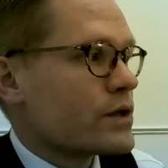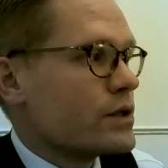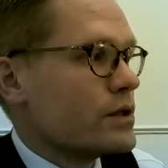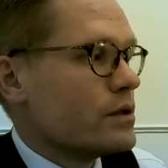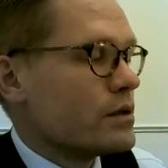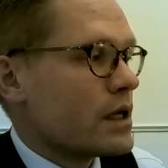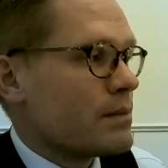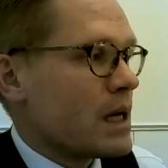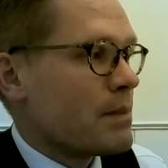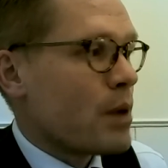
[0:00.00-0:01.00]
offer to you
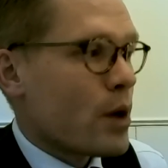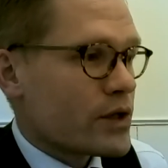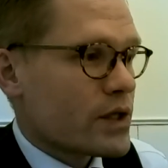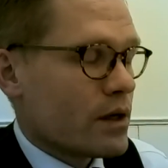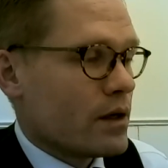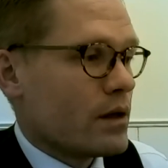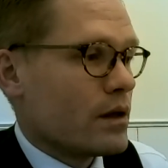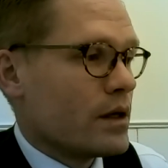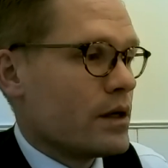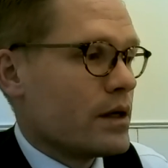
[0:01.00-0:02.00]
that my
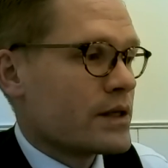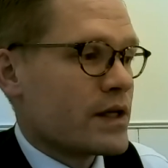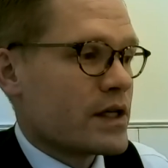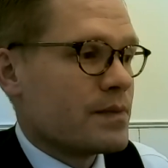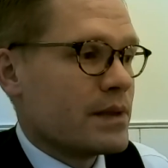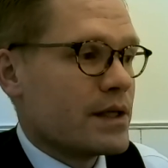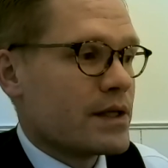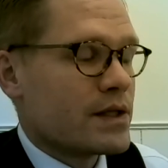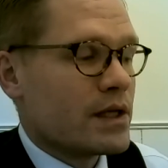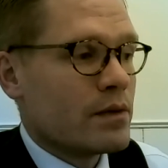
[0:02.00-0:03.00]
personal uh, assessment
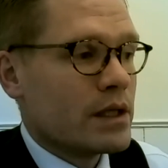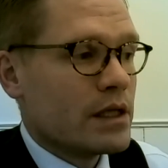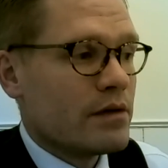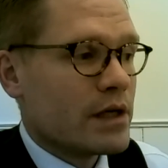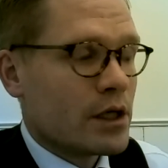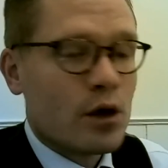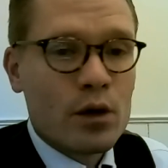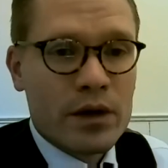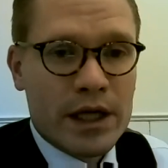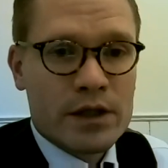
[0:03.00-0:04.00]
is that we live in a
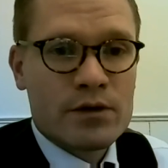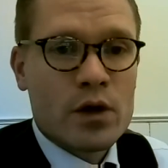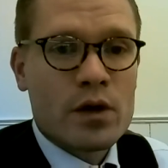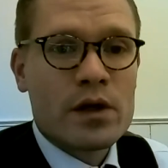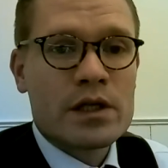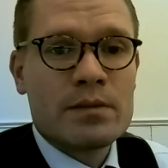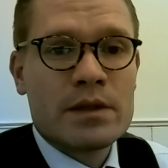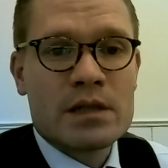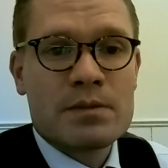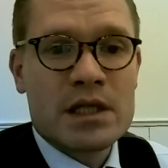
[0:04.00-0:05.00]
golden age of
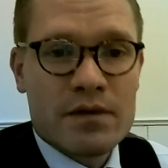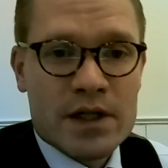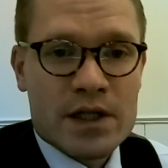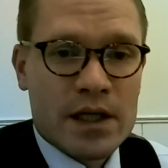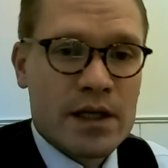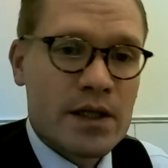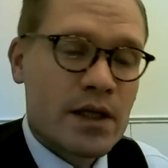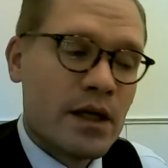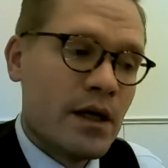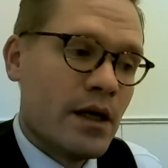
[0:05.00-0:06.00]
journalism in the specific
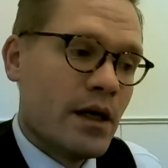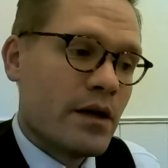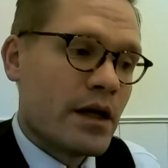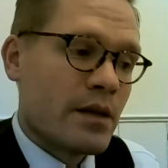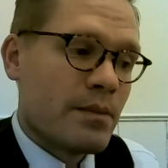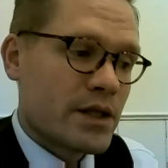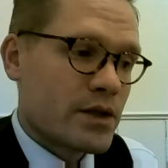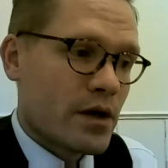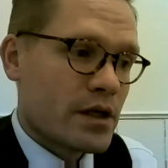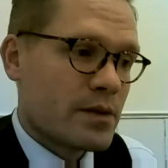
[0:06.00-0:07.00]
sense that the
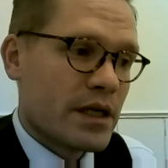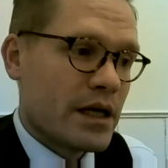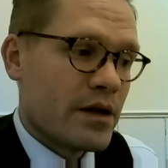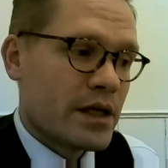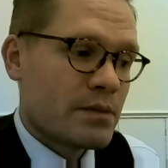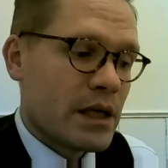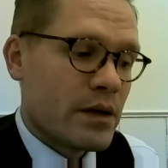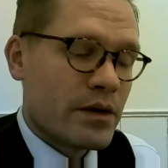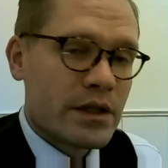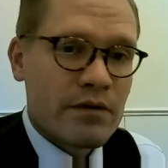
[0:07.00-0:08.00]
best journalism today, I think, is
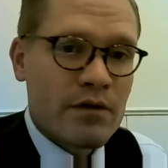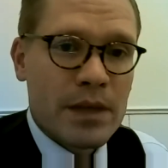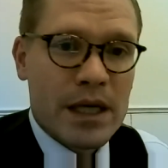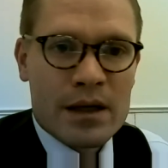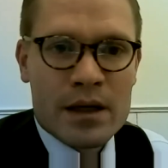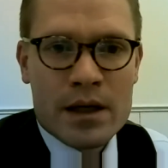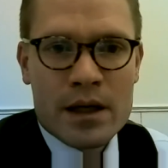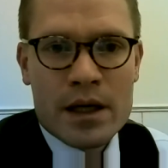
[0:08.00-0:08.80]
better than it's ever been.